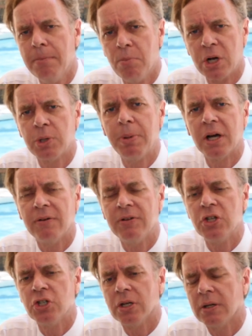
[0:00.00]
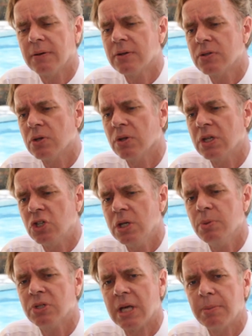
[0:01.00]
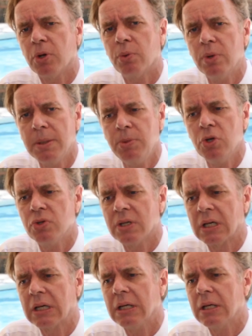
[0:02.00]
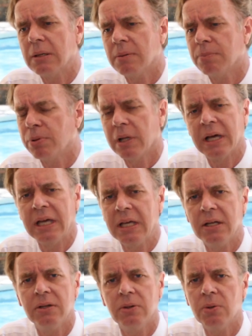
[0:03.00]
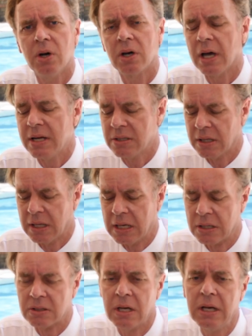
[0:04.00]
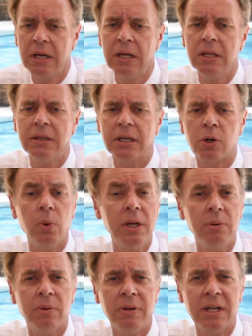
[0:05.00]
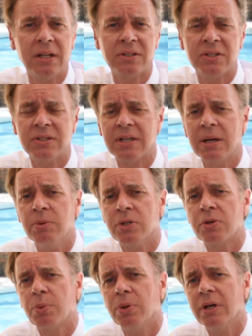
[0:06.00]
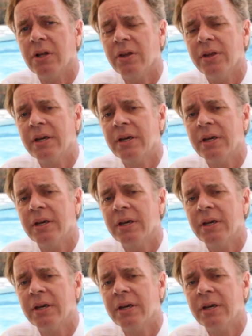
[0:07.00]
much better vision so that she was able to read music and play and do all kinds of things. The queen, needless to say, was thrilled.